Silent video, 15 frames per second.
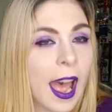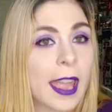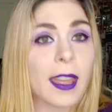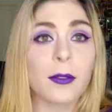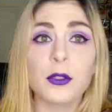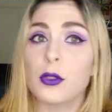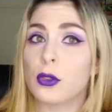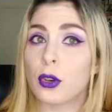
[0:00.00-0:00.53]
I
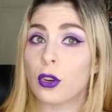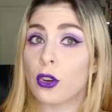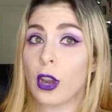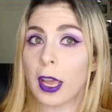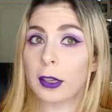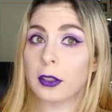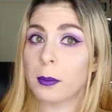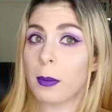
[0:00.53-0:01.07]
have to
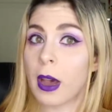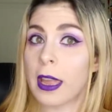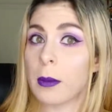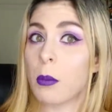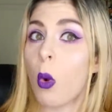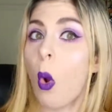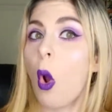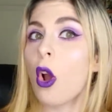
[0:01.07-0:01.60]
correct my
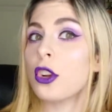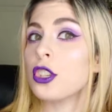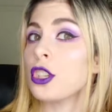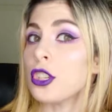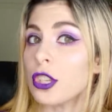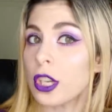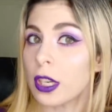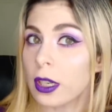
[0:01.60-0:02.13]

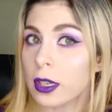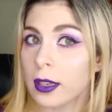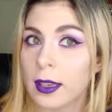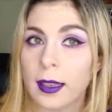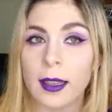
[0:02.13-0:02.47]
posture.